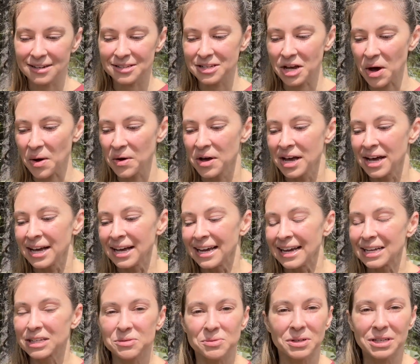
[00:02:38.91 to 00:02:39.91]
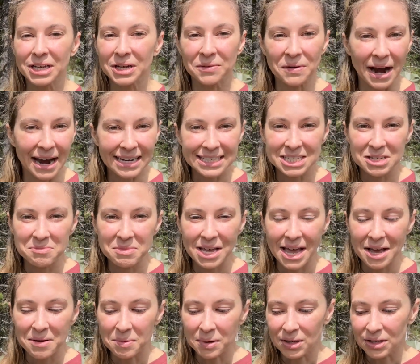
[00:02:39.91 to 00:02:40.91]
So it's really great to be
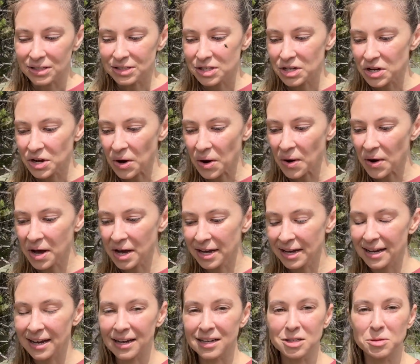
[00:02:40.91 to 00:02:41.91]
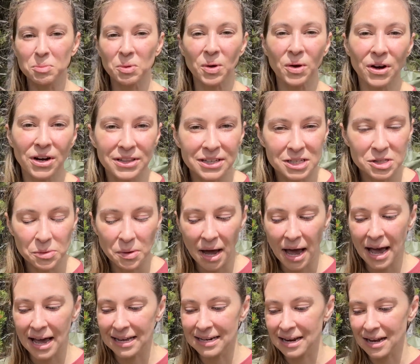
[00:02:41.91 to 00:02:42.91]
able to explore in this
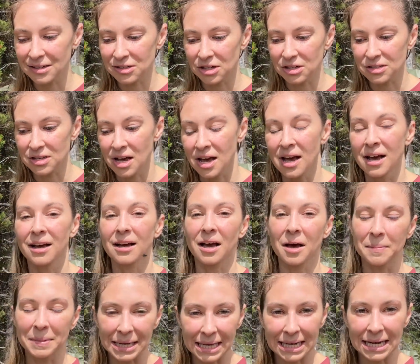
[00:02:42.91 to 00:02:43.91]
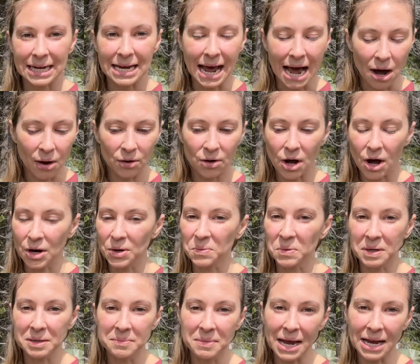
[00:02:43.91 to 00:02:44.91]
way and not just come in and out on
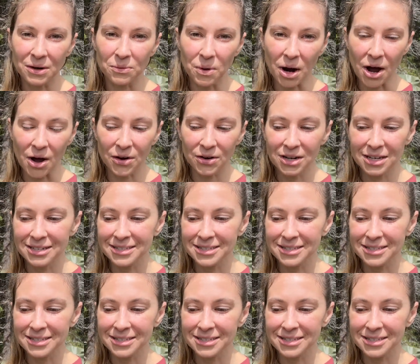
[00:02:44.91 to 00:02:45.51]
one made road.